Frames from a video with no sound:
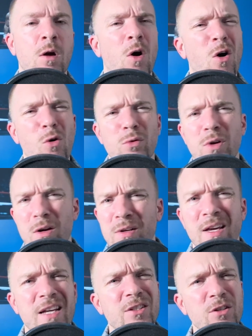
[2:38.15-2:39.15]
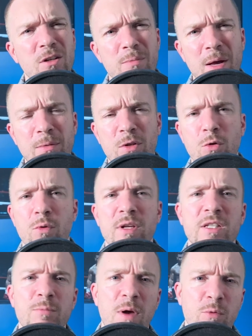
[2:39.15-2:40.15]
Oh, is he going to be able to do it?
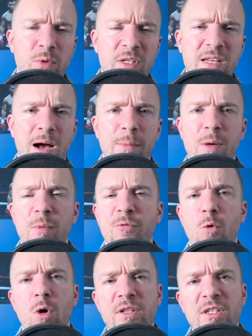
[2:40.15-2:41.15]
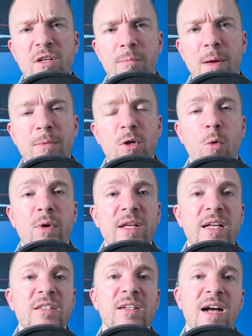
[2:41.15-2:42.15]
He's been really dominant before. Is he going to be able to go in
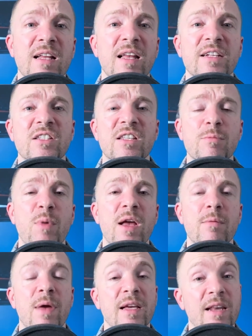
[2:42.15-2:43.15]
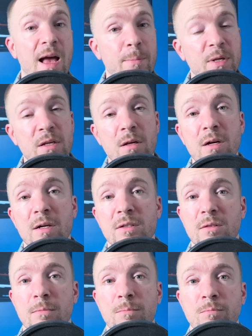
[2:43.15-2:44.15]
against a guy like Stipe and make it happen? He does.